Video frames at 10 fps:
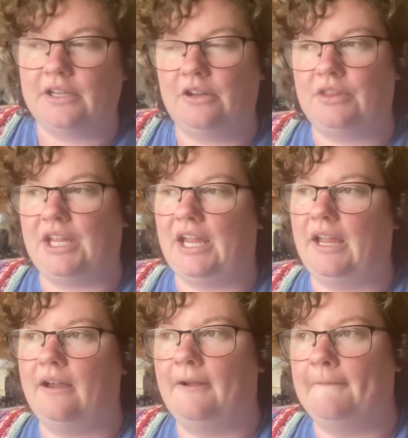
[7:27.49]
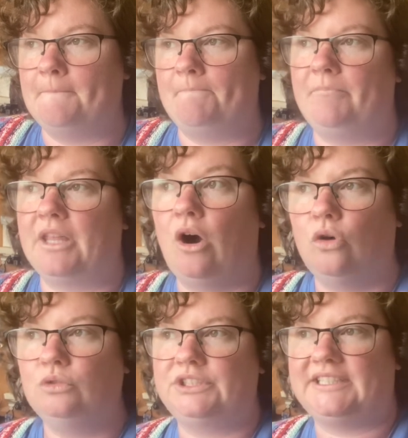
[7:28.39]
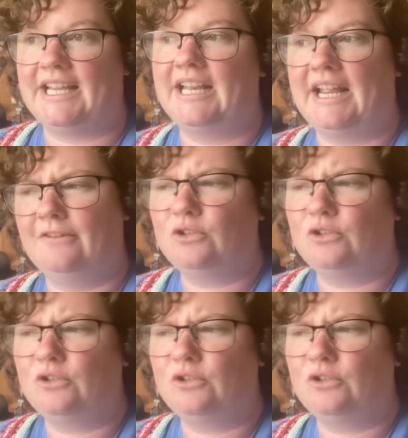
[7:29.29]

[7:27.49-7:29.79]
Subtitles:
You know, the old DNA,